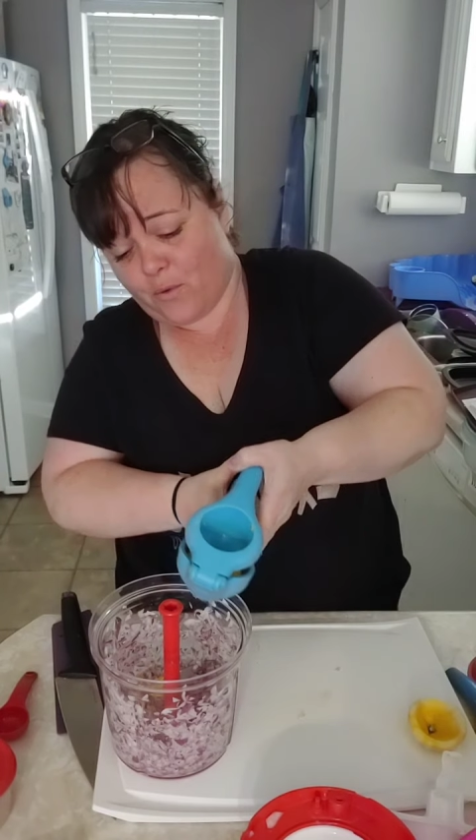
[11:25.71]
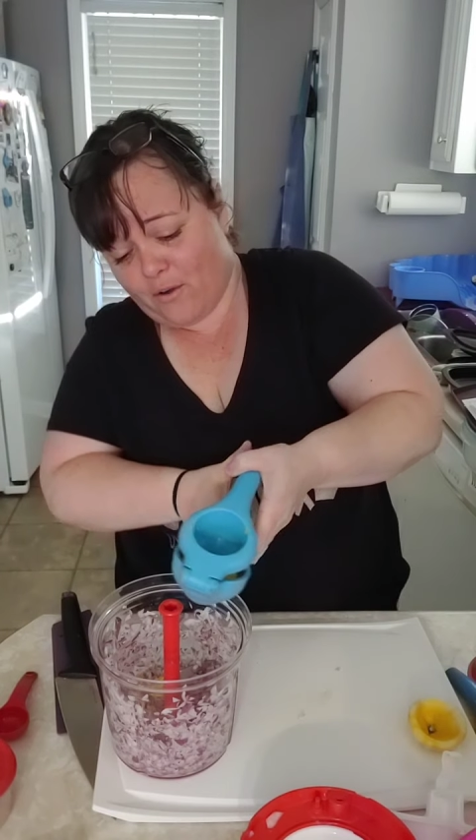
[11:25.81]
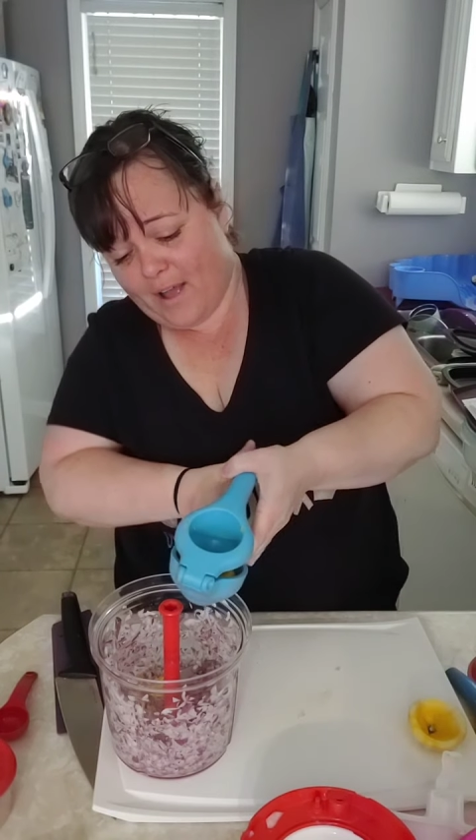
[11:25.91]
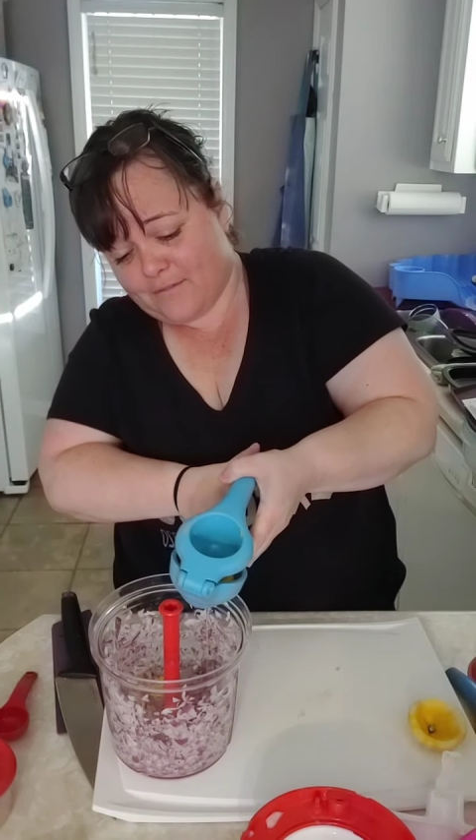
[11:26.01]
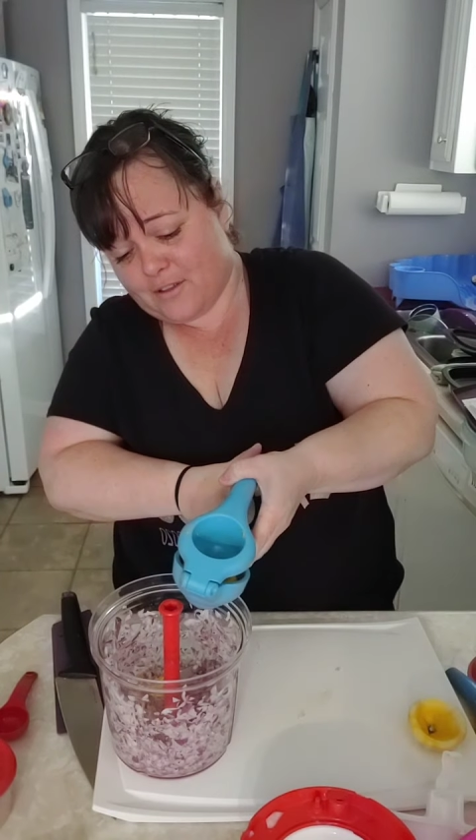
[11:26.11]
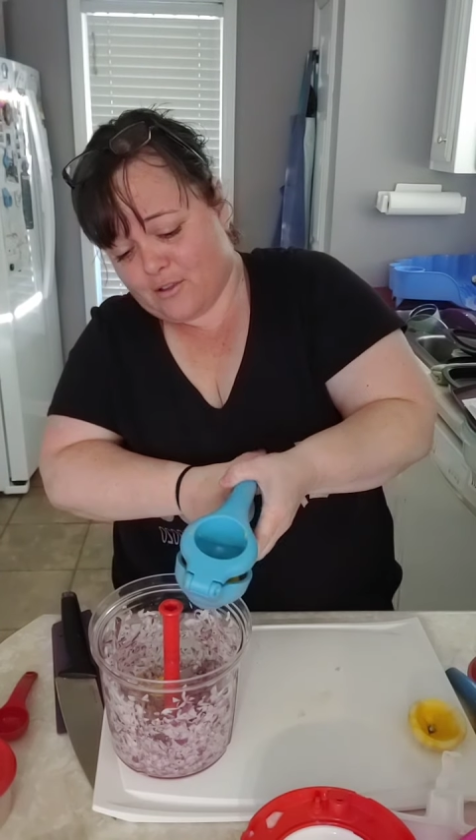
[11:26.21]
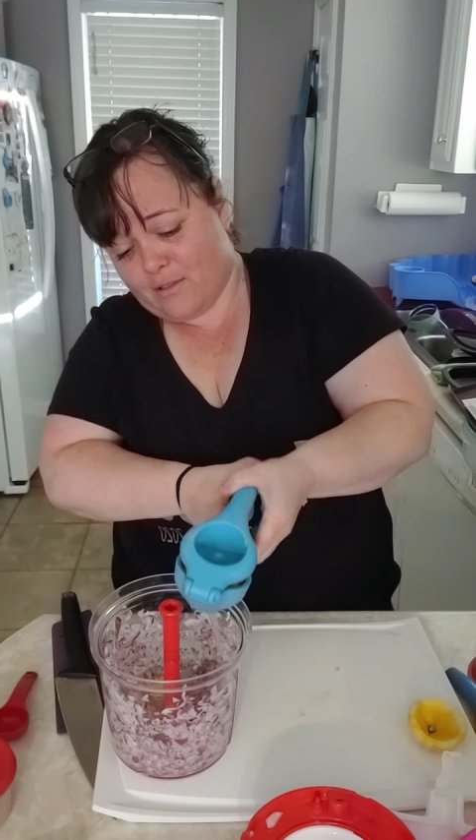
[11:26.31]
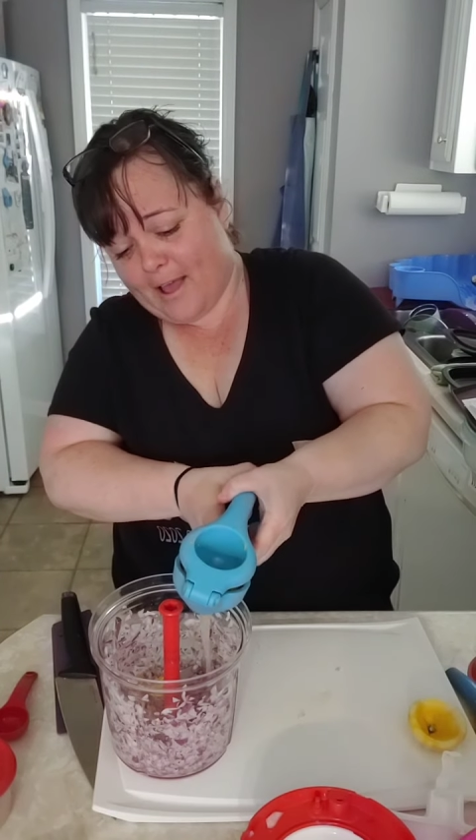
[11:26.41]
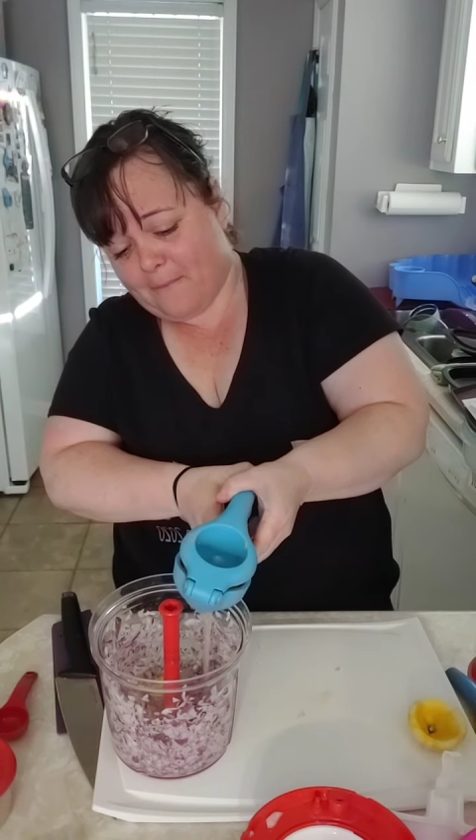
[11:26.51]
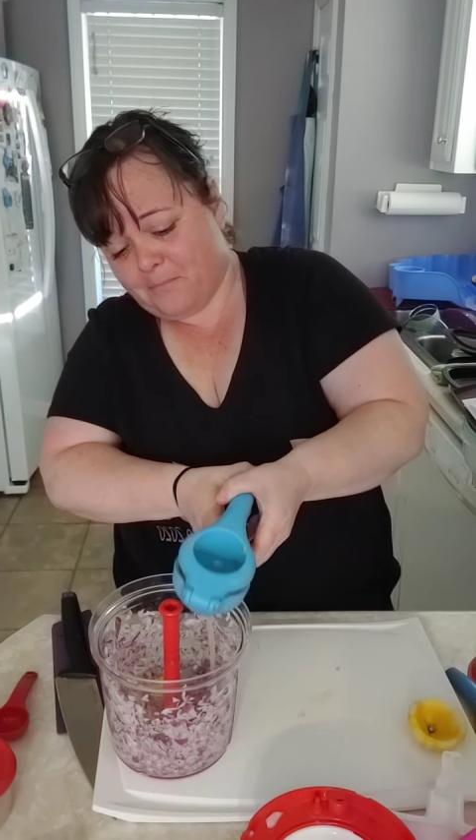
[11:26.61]
We don't have to do
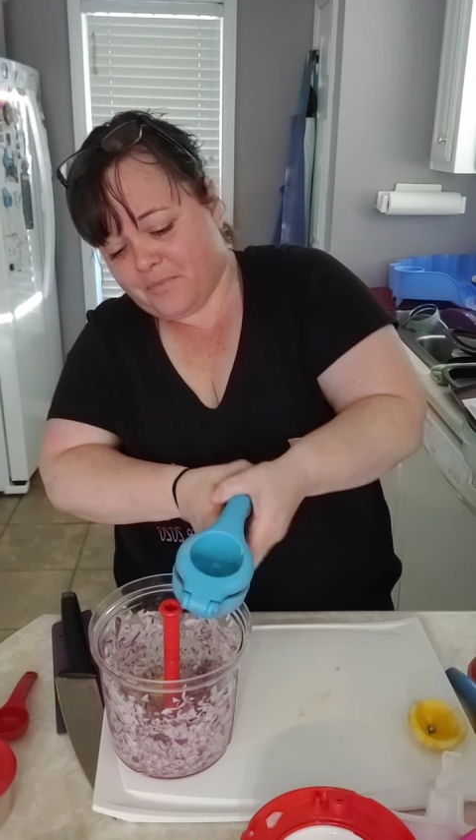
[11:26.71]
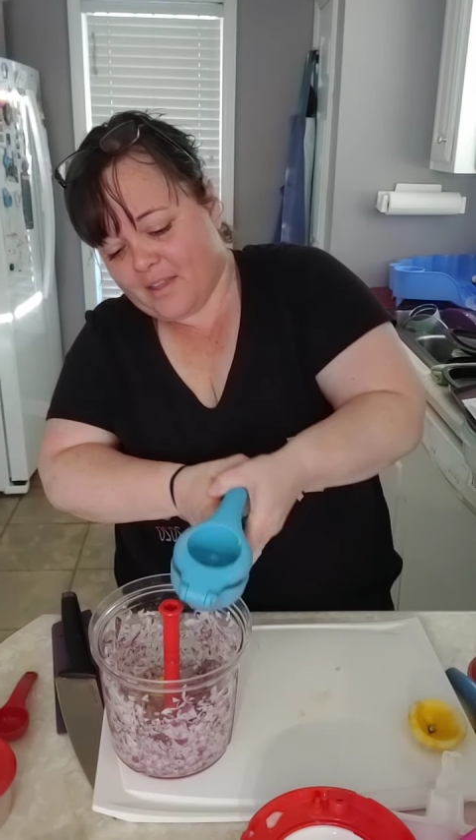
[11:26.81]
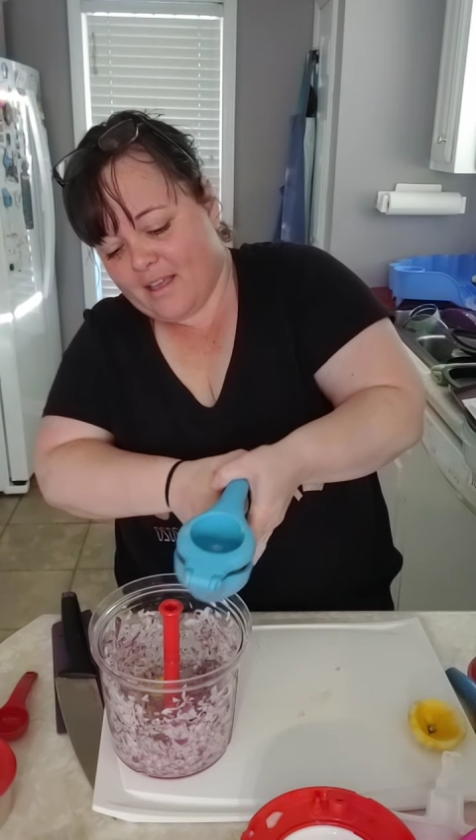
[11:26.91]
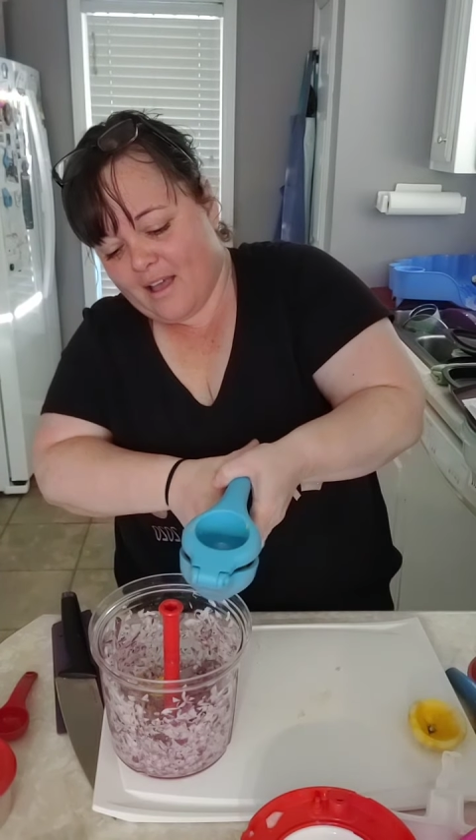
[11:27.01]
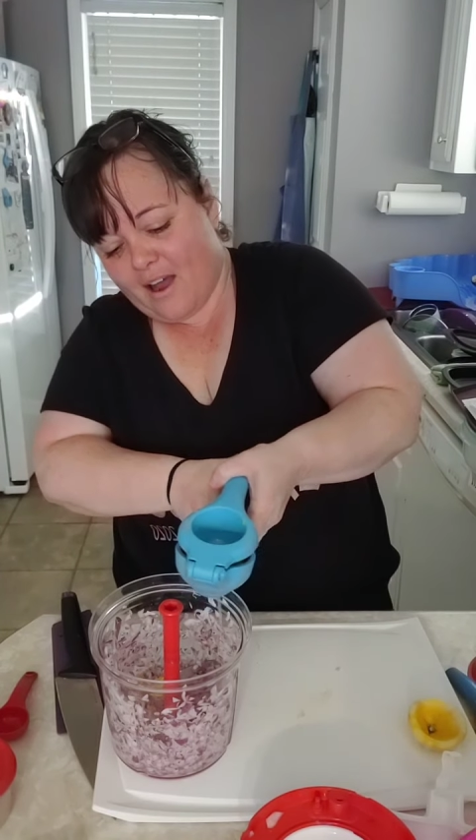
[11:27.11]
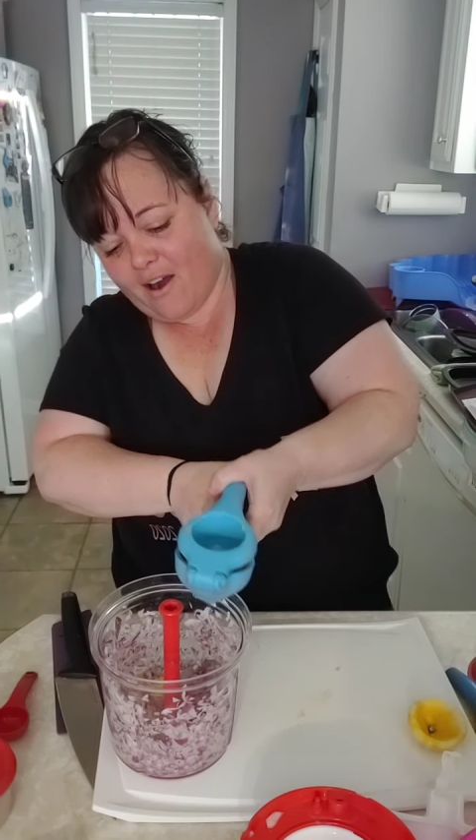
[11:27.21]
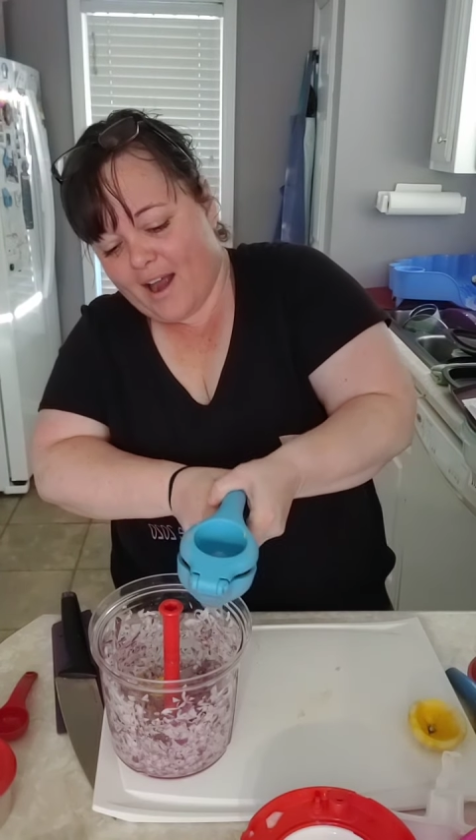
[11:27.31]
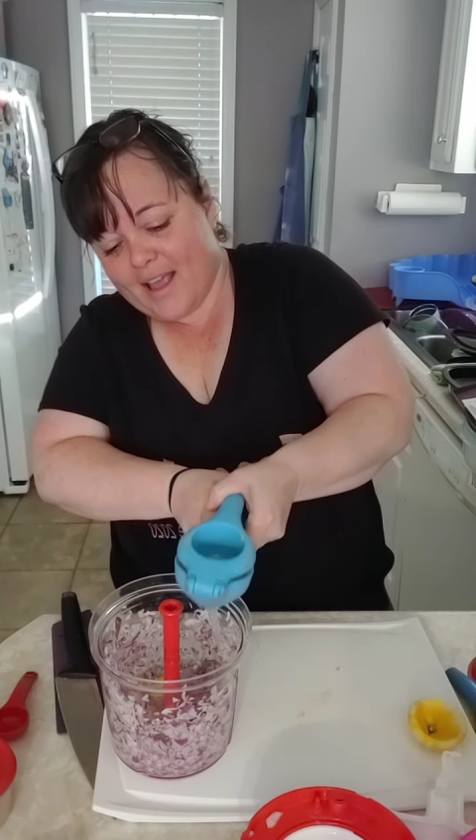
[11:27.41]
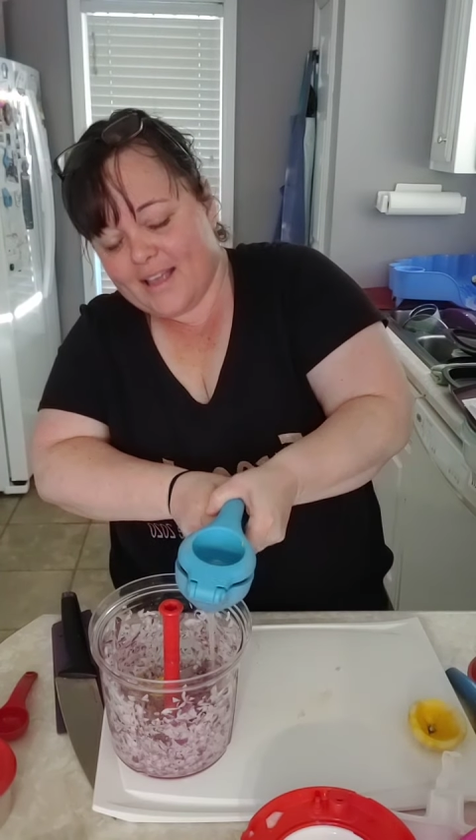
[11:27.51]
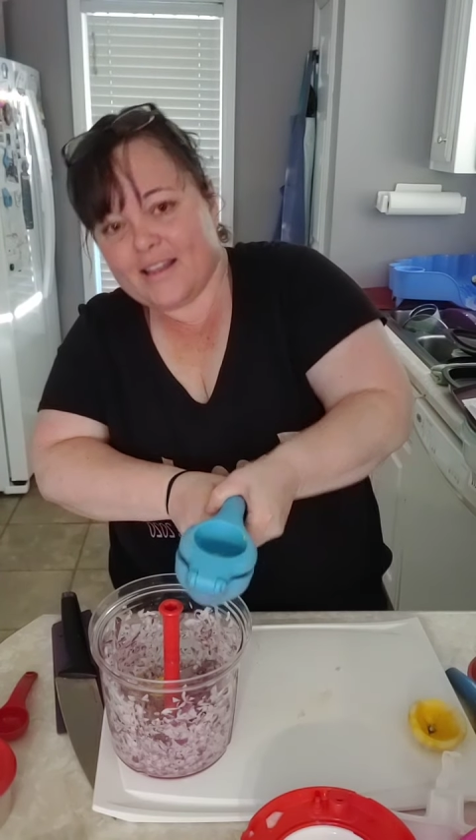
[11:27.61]
that. All
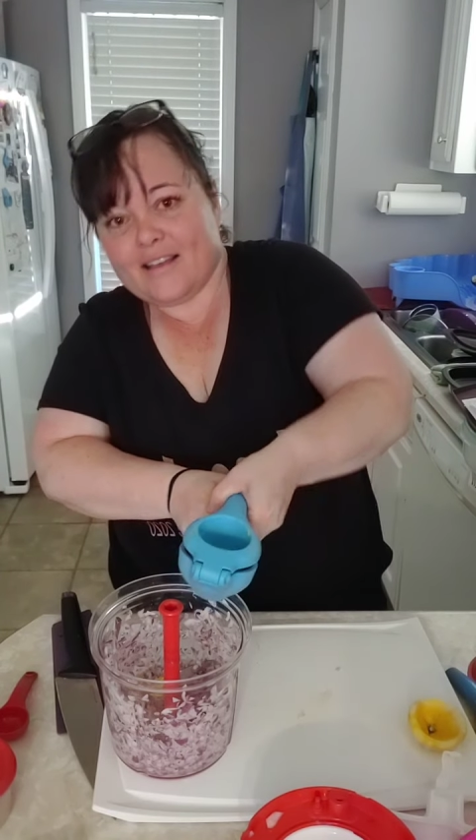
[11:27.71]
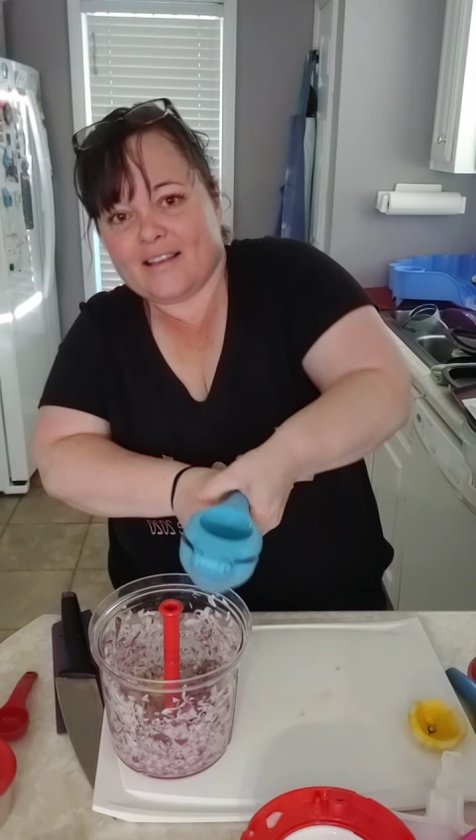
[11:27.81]
right?